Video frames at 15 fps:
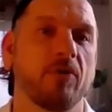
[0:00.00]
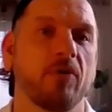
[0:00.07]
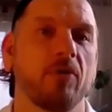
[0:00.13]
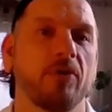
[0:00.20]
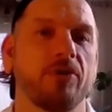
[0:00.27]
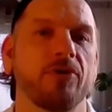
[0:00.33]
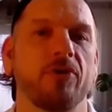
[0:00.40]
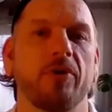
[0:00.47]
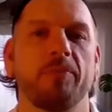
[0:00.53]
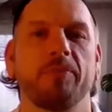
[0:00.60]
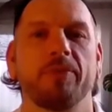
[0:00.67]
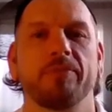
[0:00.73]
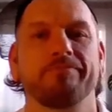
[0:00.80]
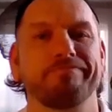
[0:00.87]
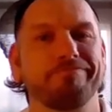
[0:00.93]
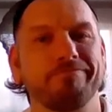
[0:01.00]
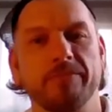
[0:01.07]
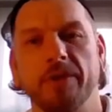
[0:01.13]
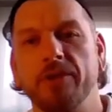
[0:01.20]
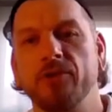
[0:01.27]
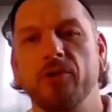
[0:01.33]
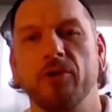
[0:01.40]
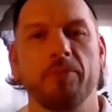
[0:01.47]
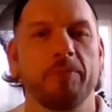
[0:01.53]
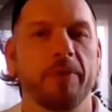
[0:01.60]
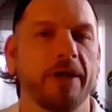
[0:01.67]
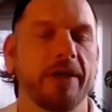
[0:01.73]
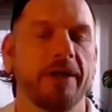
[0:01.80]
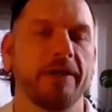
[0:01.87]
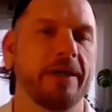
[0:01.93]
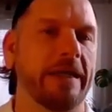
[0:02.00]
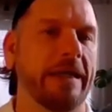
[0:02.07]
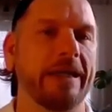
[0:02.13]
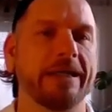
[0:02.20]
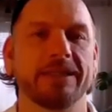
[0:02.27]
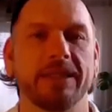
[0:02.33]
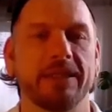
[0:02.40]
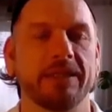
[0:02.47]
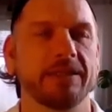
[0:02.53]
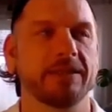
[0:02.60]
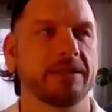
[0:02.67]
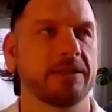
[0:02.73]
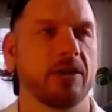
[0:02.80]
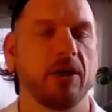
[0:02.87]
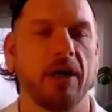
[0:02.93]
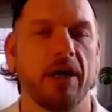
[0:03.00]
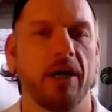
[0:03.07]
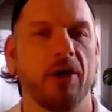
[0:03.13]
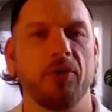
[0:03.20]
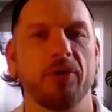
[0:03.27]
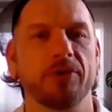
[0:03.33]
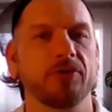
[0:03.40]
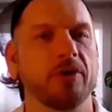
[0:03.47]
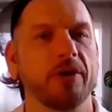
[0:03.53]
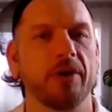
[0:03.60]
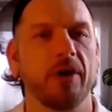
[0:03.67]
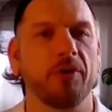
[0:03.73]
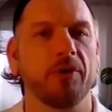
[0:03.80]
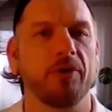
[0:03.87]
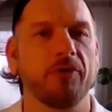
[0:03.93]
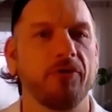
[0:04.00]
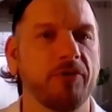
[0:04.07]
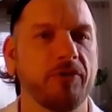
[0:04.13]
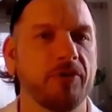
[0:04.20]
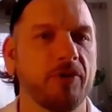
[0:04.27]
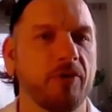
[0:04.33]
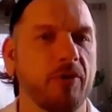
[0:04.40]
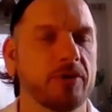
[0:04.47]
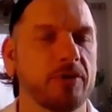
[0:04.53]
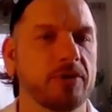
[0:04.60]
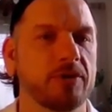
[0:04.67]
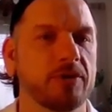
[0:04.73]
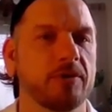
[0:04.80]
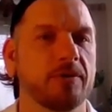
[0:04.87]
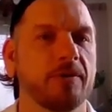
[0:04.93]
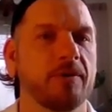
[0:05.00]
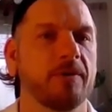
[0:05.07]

So Europe in essence, 100 to 150 euros.